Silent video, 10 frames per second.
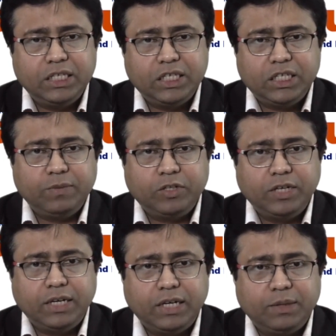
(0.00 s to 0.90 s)
system
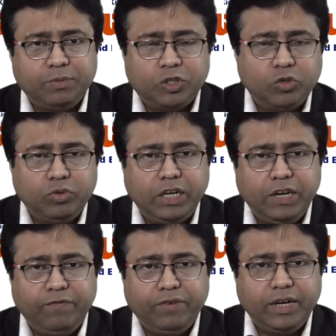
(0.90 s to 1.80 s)
actually adapts to a
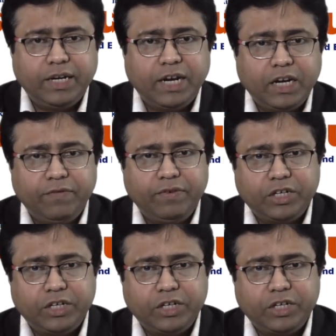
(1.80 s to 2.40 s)
different kind of